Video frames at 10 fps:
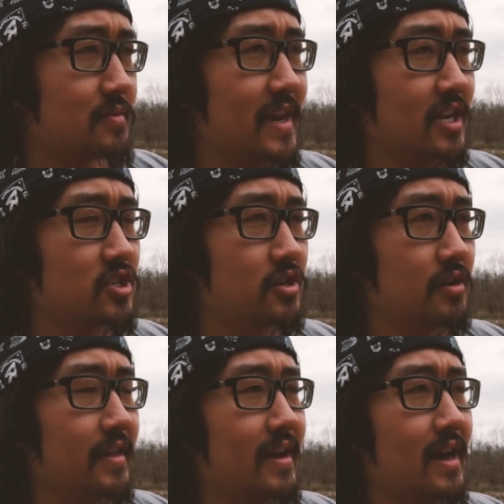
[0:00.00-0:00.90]
to make
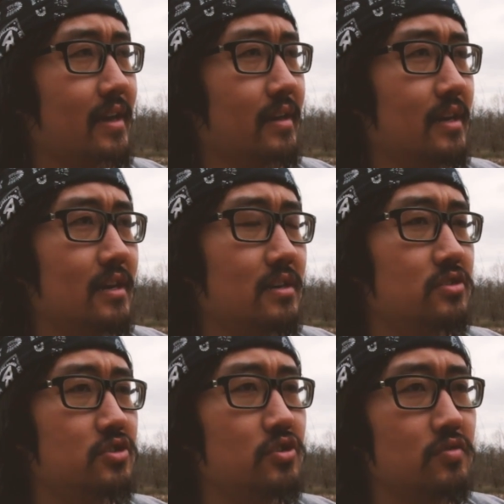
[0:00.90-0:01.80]
sure that I
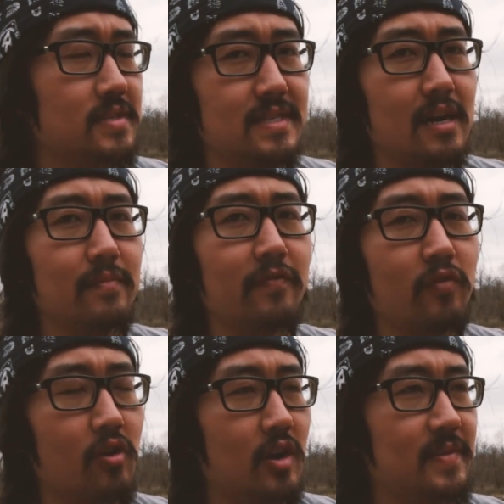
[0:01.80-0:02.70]
do some
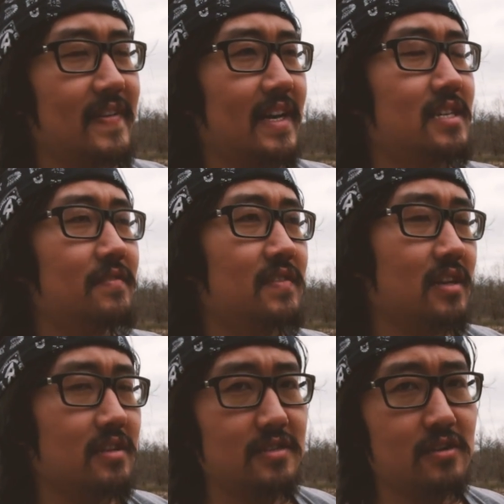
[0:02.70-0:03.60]
form of
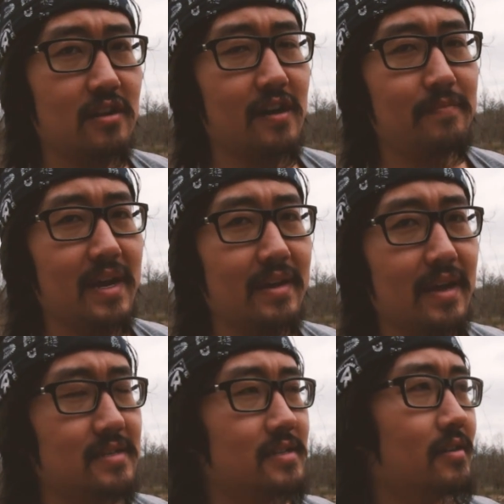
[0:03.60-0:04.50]
activity to start off my
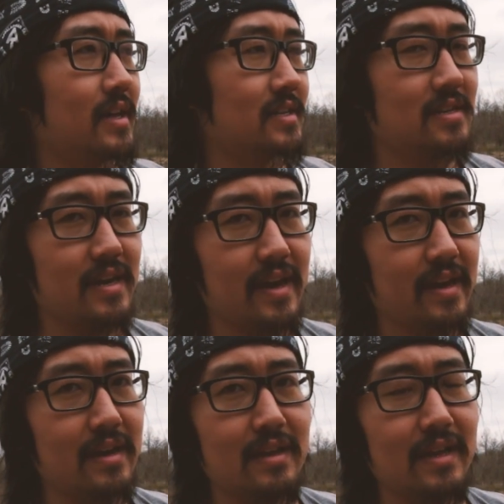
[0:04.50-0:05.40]
day. So like
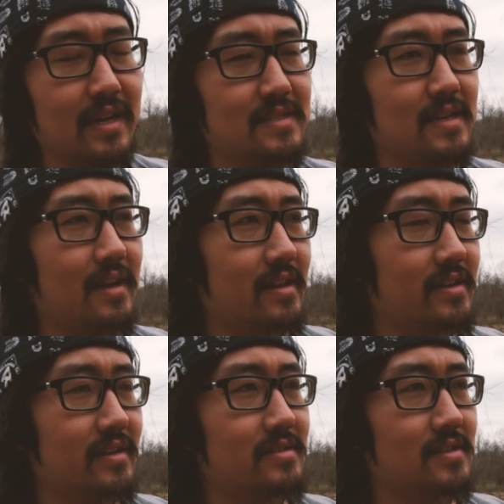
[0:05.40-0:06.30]
today, like I said, I
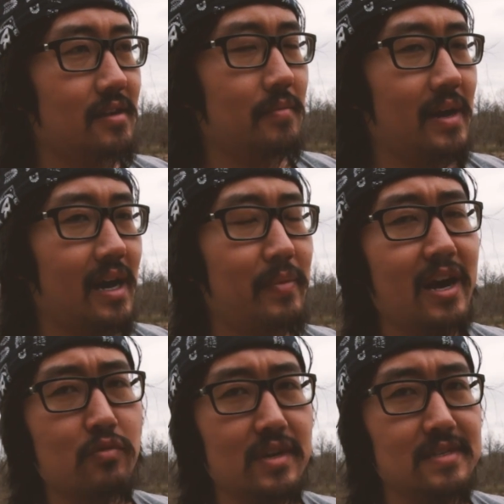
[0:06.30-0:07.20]
did some
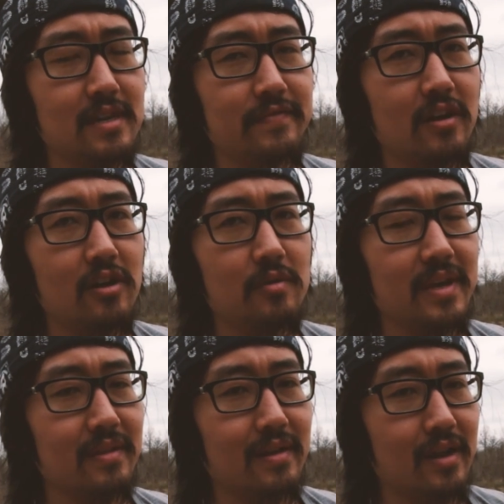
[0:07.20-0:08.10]
body weight stuff at home,
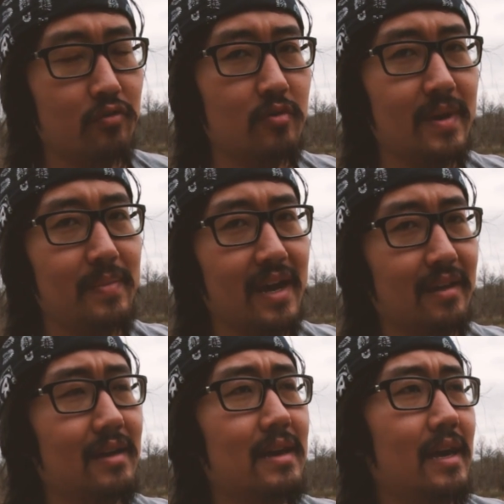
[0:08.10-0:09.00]
and then I rode my
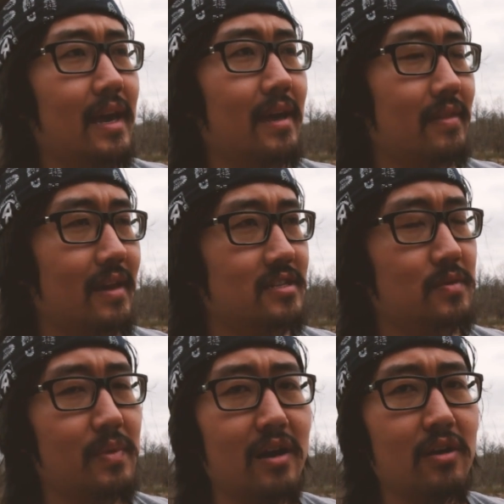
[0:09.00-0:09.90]
bike. And then
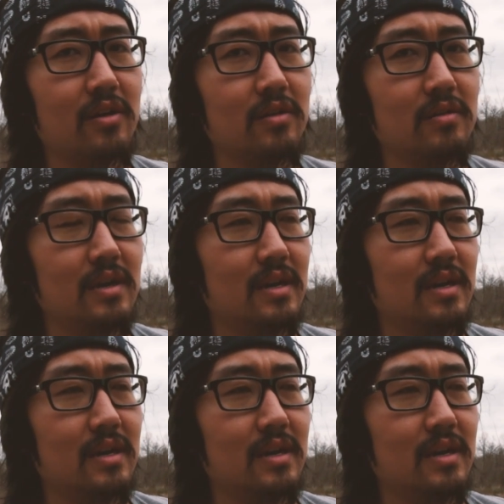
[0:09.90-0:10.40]
tomorrow,